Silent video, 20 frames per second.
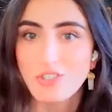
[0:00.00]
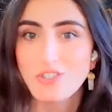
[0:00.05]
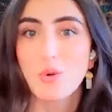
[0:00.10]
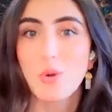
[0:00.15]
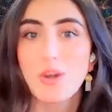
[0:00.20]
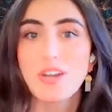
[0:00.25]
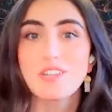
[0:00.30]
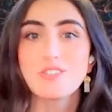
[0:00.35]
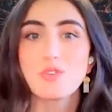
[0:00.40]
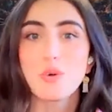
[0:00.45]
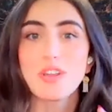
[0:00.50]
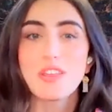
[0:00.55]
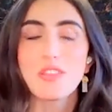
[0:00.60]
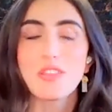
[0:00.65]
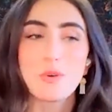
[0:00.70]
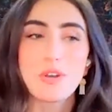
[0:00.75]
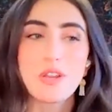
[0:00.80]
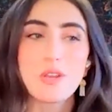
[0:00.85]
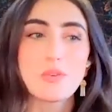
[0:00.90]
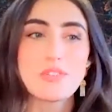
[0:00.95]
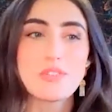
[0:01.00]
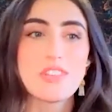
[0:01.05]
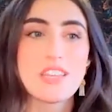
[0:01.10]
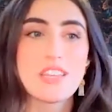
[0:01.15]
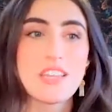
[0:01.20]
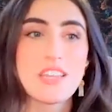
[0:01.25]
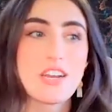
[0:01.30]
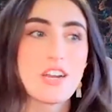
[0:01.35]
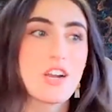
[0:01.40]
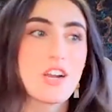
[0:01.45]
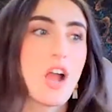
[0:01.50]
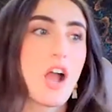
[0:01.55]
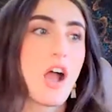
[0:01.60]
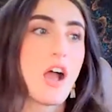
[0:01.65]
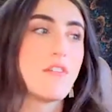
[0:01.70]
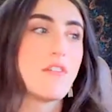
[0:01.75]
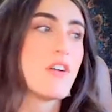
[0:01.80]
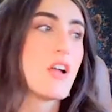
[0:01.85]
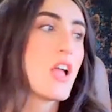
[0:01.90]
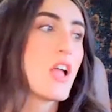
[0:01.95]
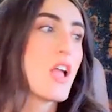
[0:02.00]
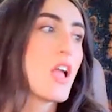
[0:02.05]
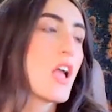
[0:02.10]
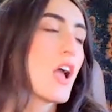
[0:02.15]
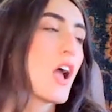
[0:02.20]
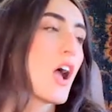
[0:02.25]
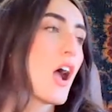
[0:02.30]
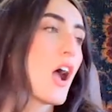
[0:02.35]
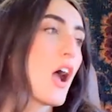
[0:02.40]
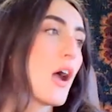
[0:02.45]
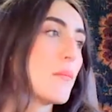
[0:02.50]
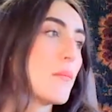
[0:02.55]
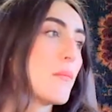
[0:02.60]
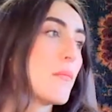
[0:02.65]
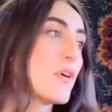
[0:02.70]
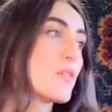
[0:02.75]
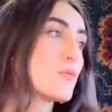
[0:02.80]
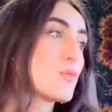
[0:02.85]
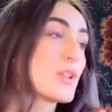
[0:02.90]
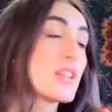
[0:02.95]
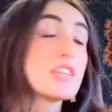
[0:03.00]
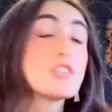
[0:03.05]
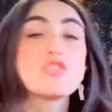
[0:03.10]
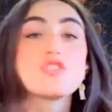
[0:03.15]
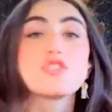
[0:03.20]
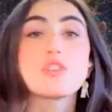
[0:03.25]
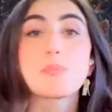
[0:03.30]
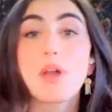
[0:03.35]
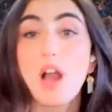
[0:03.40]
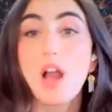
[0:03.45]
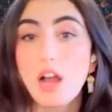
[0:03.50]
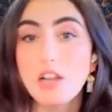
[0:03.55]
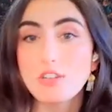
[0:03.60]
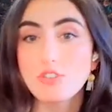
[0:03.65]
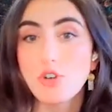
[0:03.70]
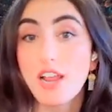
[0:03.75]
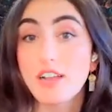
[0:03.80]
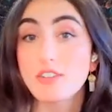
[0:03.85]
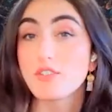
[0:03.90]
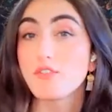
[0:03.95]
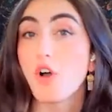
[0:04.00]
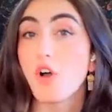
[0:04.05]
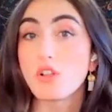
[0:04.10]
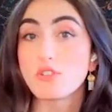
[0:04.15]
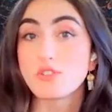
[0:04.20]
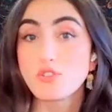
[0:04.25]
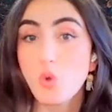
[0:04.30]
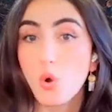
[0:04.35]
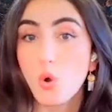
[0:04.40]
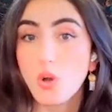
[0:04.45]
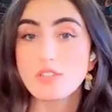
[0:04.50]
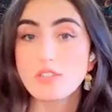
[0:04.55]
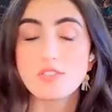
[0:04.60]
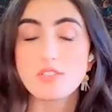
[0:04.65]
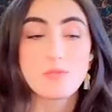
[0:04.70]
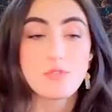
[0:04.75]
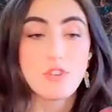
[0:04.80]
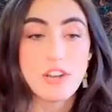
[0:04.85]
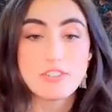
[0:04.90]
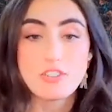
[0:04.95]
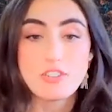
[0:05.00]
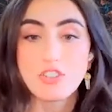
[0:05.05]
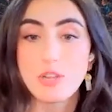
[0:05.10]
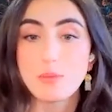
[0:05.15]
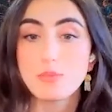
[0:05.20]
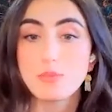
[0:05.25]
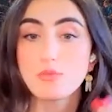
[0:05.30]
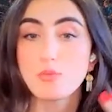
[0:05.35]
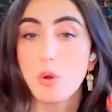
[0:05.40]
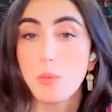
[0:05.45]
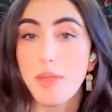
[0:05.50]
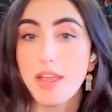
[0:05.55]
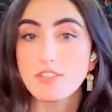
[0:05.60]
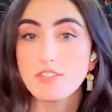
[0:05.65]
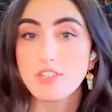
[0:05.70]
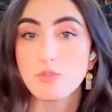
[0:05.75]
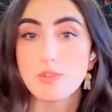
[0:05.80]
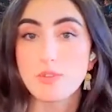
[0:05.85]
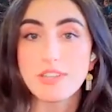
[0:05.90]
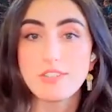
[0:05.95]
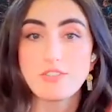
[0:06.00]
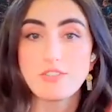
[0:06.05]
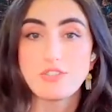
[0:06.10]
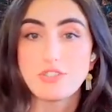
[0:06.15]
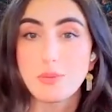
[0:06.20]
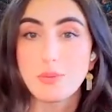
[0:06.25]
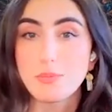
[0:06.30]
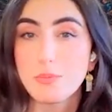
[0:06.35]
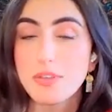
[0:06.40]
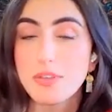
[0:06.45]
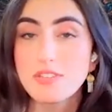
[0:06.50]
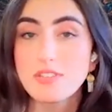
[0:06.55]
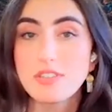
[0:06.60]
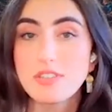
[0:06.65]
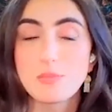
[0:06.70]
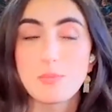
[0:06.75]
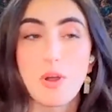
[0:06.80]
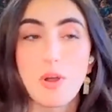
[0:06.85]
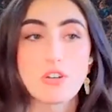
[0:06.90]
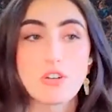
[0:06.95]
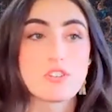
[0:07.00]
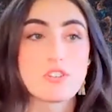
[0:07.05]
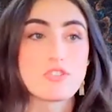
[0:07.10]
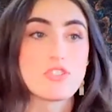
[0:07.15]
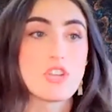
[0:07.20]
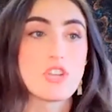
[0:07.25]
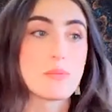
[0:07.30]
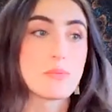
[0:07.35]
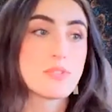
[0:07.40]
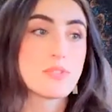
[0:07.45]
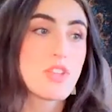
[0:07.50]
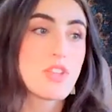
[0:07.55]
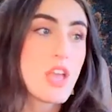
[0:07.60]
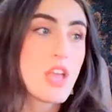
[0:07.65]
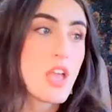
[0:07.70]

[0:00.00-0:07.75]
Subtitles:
2023 was the year of relationship contracts of all sorts, friendships, romantic relationships, business partnerships,